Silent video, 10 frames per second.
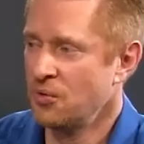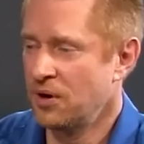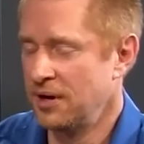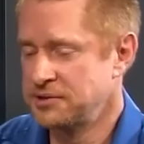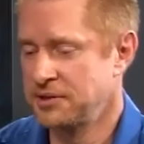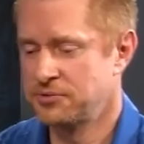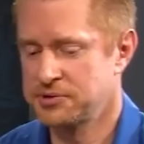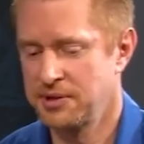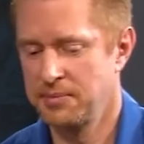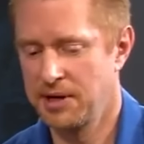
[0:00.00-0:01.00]
Well, it's
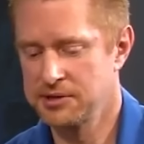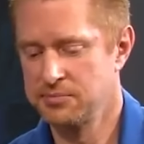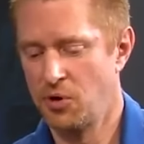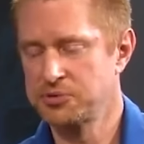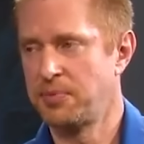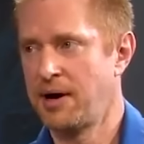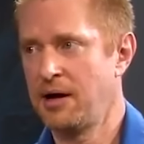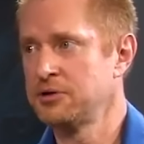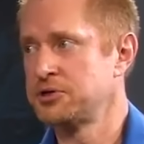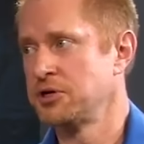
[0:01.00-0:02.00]
interesting because most
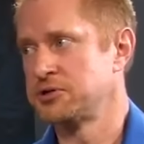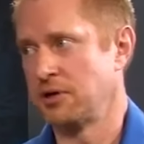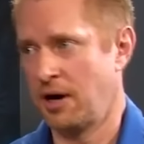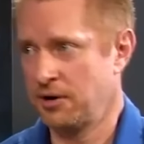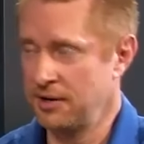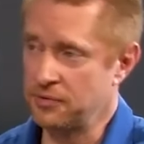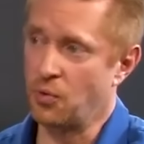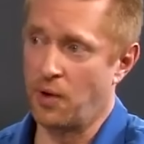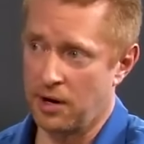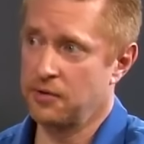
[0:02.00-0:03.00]
biologists aren't even
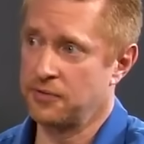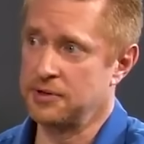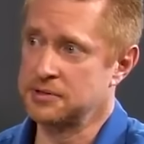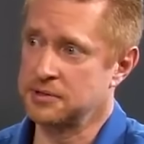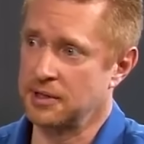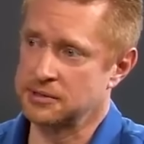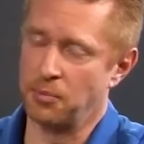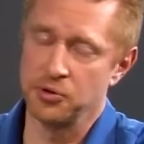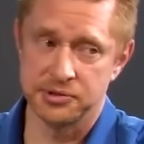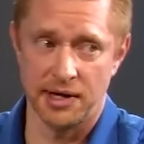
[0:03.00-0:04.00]
aware of these things.
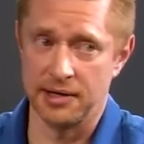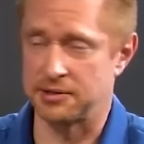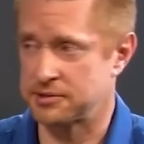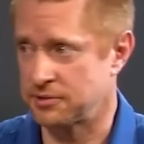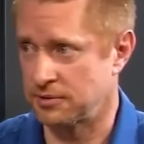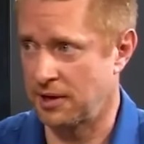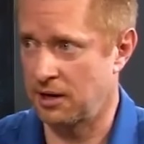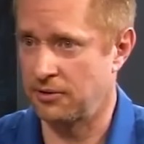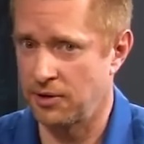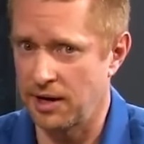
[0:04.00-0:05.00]
Most scientists certainly
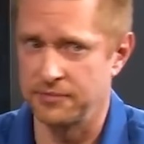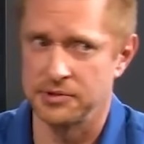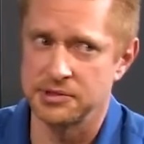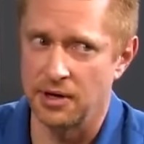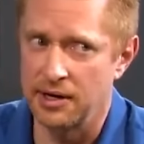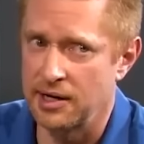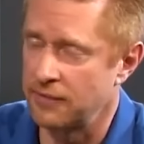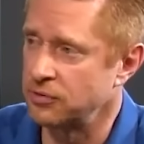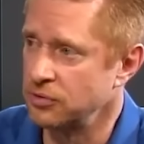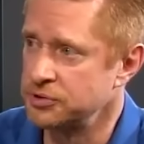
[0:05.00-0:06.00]
aren't. They're not even studying
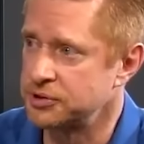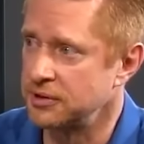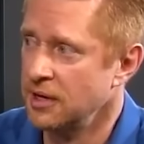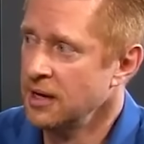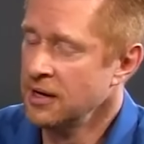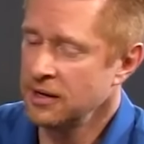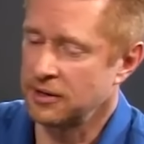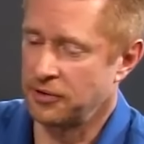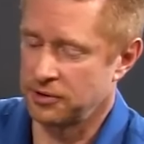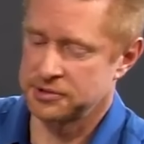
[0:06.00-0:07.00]
evolution.
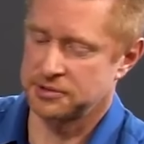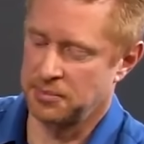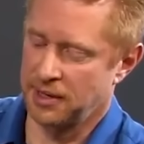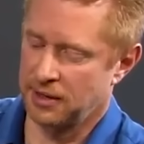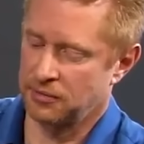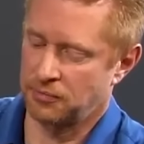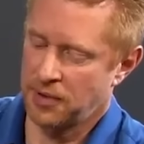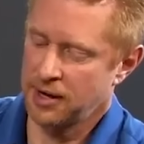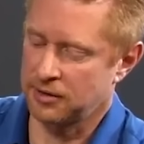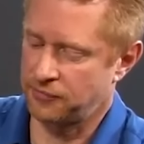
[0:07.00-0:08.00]
They're making
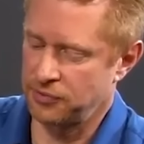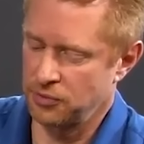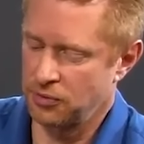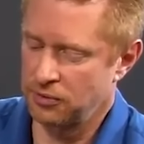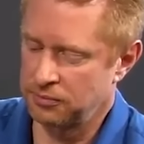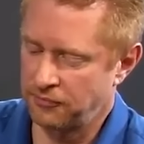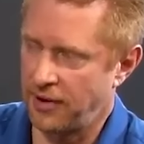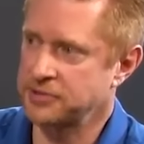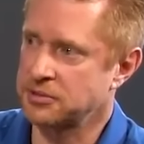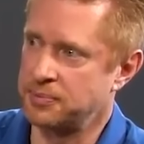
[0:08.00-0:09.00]
rocket fuel,
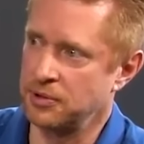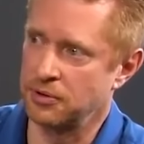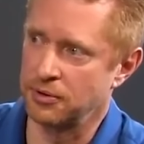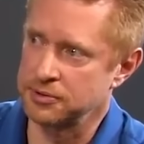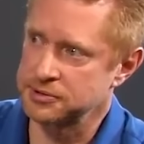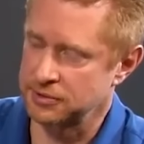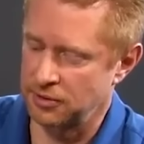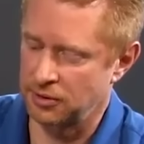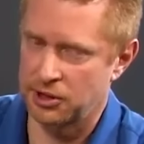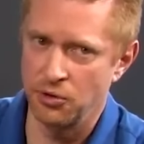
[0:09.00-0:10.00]
fast computers,
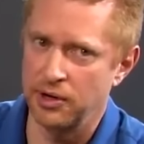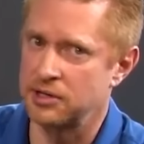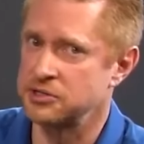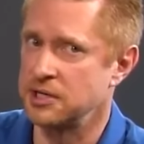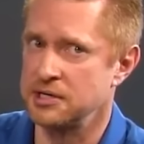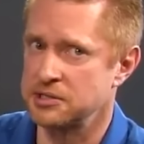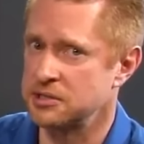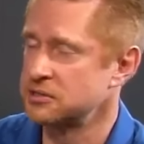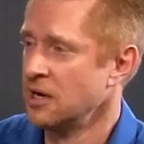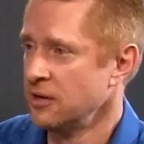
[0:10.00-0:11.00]
they're curing
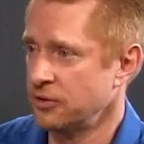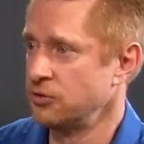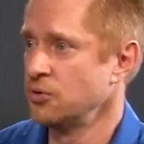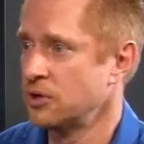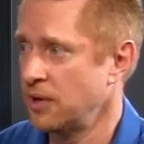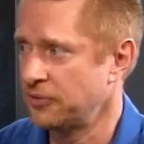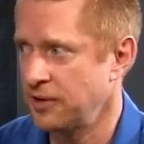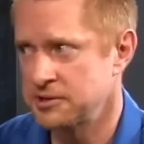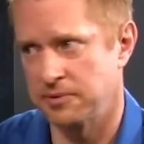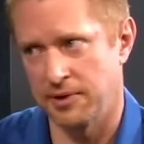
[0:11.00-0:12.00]
diseases, they're doing great
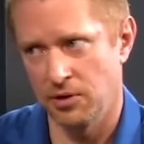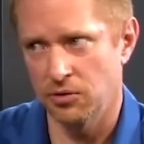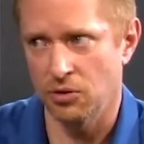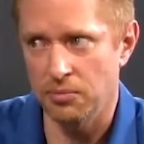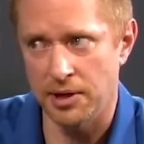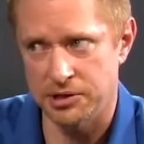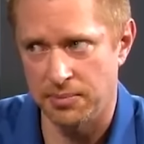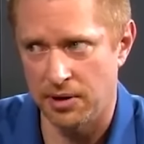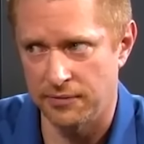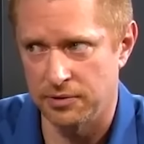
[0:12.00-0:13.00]
things, but they don't know much
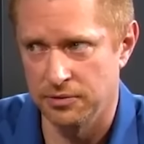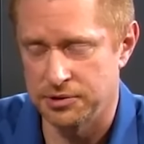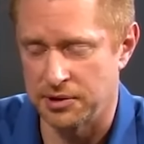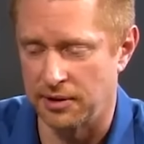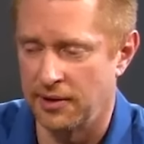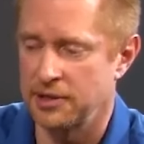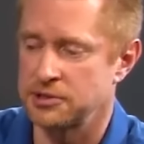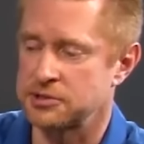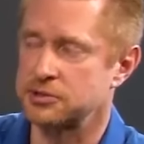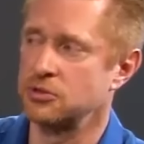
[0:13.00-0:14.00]
about evolution. They
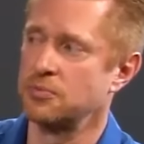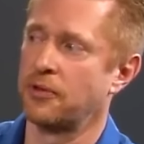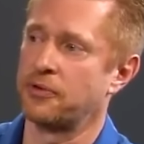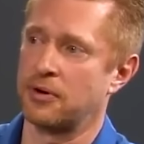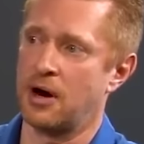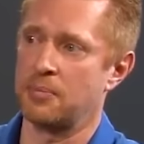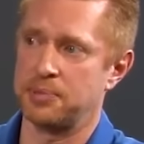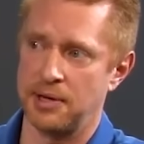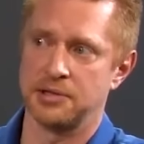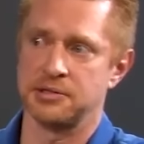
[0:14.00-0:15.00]
just assume that there are
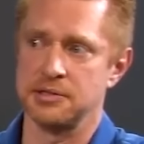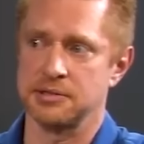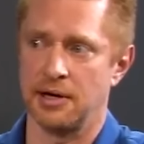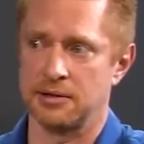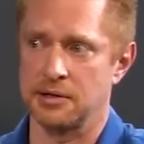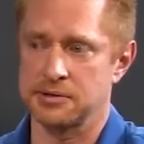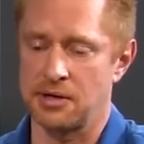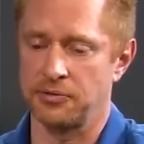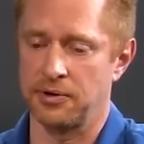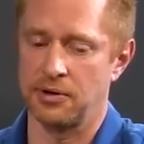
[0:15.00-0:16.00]
PhD scientists
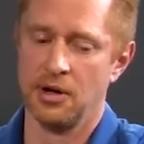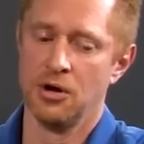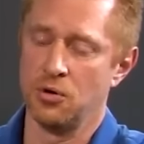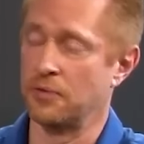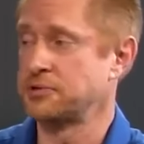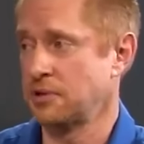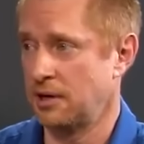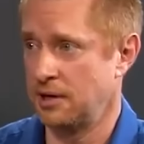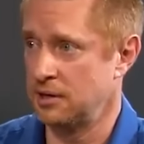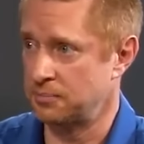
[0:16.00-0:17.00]
out there who have
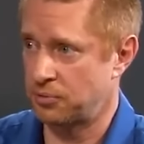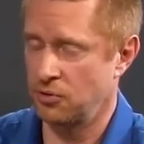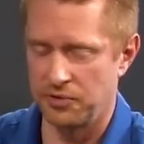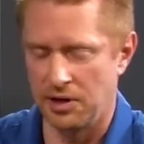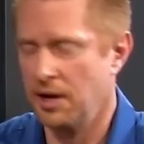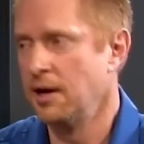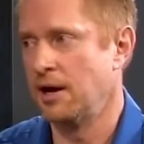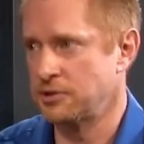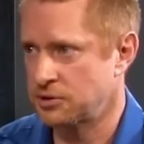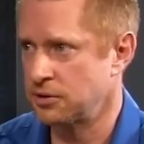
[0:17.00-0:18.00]
studied it and proven it, and
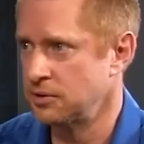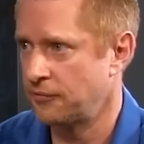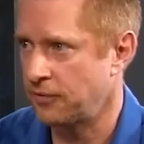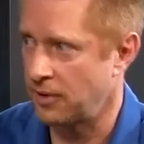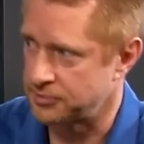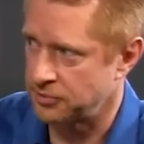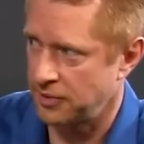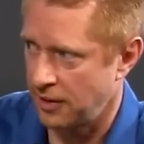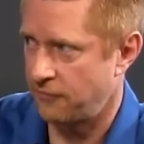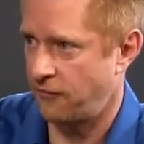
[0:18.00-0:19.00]
it's good enough for them. So
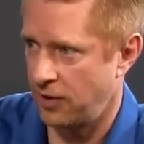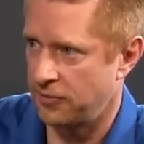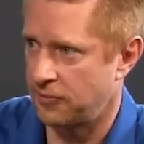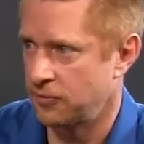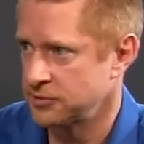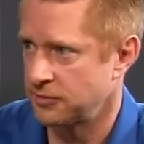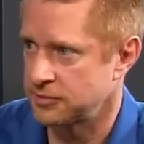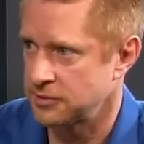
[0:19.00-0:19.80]
they have faith in those other